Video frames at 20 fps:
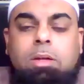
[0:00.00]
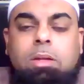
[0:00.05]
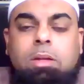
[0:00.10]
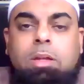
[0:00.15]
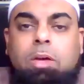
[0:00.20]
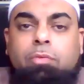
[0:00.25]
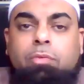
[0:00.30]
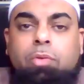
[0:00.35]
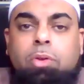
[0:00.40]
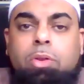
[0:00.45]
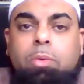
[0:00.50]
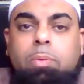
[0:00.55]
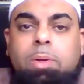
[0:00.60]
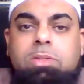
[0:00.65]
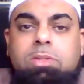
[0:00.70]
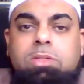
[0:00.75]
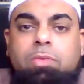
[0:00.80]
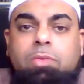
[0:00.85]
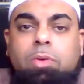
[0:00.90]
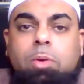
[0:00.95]
Now, for the
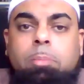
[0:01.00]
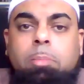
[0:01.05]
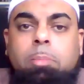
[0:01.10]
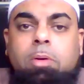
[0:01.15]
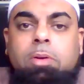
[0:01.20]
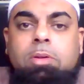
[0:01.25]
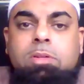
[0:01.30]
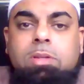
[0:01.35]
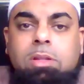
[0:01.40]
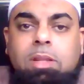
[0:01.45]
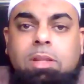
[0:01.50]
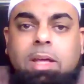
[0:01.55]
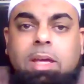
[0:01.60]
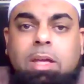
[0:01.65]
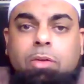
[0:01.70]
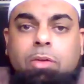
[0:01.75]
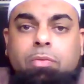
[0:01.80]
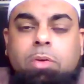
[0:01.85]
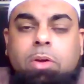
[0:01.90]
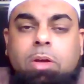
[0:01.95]
rest of your marital
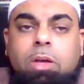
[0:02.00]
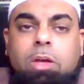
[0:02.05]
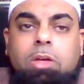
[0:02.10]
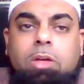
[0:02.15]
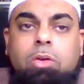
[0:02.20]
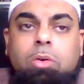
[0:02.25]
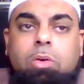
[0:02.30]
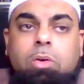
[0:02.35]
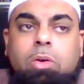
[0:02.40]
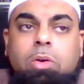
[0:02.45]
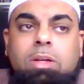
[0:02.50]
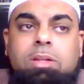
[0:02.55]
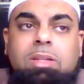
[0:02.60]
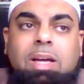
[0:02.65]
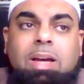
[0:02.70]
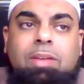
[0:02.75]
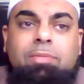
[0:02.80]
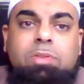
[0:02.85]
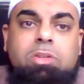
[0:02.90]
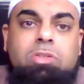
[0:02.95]
life, you're going
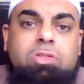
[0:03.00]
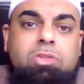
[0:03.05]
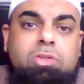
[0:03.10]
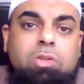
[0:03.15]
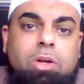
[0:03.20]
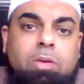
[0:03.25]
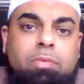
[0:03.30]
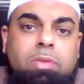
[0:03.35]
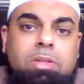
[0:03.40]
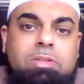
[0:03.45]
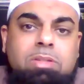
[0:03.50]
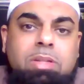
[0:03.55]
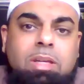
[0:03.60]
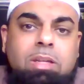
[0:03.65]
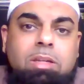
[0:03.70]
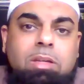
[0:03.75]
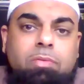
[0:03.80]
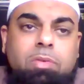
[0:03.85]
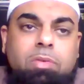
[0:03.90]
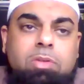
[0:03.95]
to have to serve this
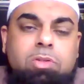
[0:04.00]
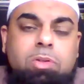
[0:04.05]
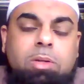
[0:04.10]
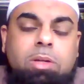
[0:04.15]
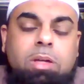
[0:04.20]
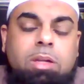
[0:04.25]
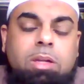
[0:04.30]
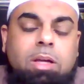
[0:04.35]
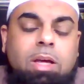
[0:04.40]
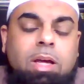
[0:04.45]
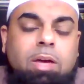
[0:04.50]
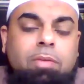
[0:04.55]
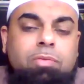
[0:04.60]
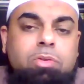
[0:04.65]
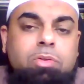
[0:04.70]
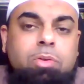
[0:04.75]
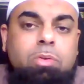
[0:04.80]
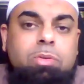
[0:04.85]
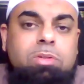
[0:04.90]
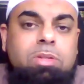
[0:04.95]
individual. You're going to have
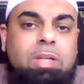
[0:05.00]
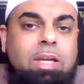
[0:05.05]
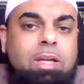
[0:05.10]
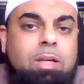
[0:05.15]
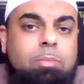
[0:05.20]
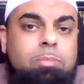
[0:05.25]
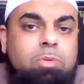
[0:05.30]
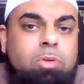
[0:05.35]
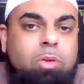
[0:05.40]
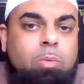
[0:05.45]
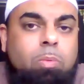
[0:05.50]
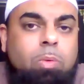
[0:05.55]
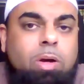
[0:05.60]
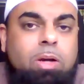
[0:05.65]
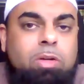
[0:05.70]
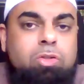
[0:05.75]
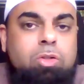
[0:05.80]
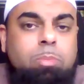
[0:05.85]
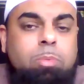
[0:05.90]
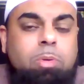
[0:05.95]
to take him to the
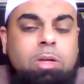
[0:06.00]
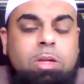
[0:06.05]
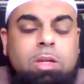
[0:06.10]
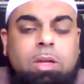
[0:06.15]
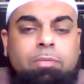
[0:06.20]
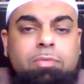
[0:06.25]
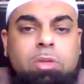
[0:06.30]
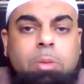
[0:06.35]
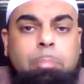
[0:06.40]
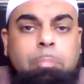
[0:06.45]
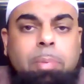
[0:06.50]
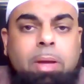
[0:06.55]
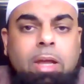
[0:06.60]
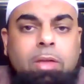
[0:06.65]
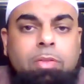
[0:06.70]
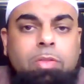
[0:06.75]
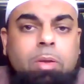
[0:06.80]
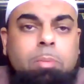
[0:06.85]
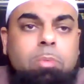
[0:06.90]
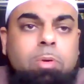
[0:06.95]
washroom. You're going to have to
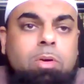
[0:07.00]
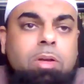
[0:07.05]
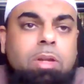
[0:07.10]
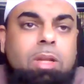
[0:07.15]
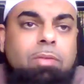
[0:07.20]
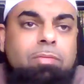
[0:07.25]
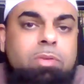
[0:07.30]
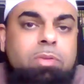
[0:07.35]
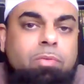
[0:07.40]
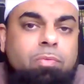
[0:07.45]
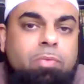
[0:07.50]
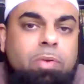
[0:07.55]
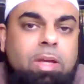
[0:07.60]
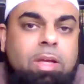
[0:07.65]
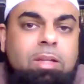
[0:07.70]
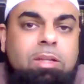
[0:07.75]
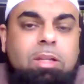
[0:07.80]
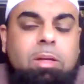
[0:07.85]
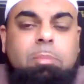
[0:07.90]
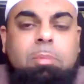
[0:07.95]
bathe them. You're going to have to
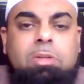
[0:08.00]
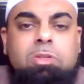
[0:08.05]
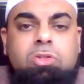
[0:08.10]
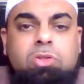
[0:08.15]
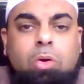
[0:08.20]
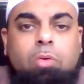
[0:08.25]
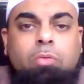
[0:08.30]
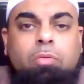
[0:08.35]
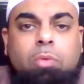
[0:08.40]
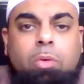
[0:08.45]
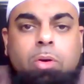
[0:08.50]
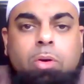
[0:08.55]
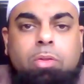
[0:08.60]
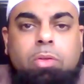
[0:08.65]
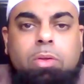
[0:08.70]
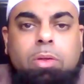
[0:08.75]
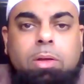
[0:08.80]
feed them, and so forth.